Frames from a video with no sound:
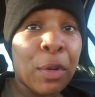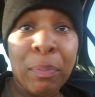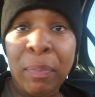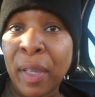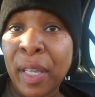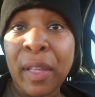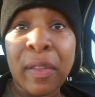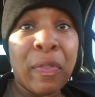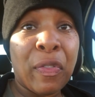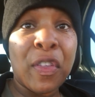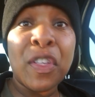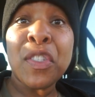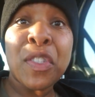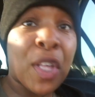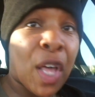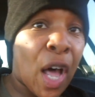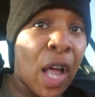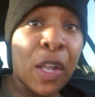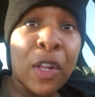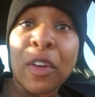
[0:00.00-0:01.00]
being this
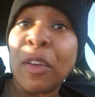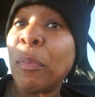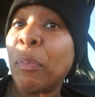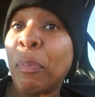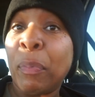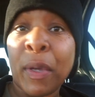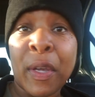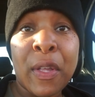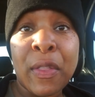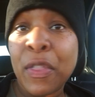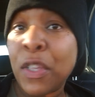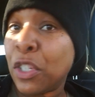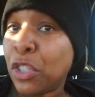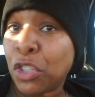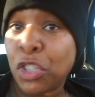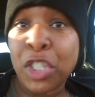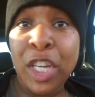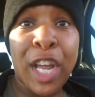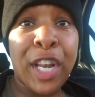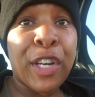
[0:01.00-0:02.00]
color, being this
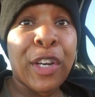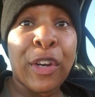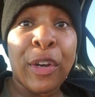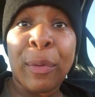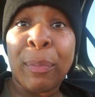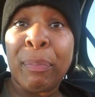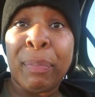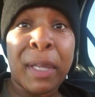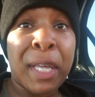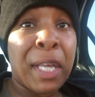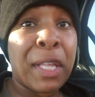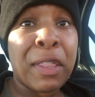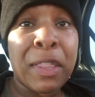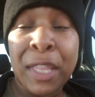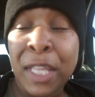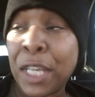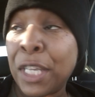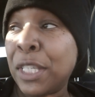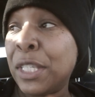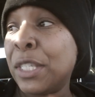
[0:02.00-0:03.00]
gender, being
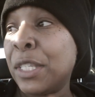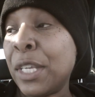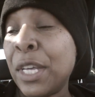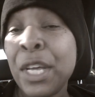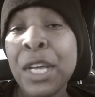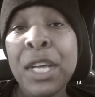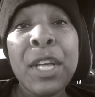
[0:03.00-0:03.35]
this